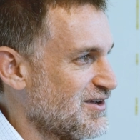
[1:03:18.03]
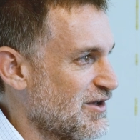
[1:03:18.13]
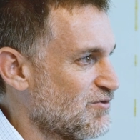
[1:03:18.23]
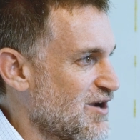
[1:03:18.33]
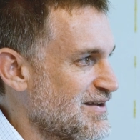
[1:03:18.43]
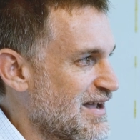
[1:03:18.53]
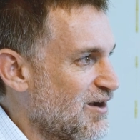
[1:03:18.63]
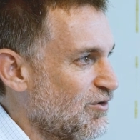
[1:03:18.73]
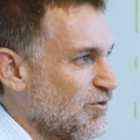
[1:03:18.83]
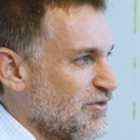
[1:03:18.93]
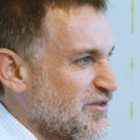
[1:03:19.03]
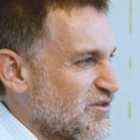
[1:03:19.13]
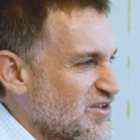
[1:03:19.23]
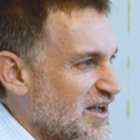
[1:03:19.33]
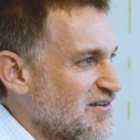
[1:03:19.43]
And right now,
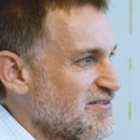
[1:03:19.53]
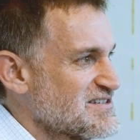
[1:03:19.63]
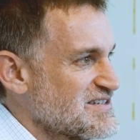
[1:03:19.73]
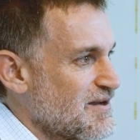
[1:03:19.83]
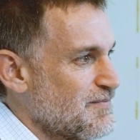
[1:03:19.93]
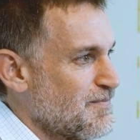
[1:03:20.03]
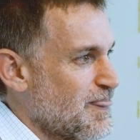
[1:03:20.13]
it's kind of the same.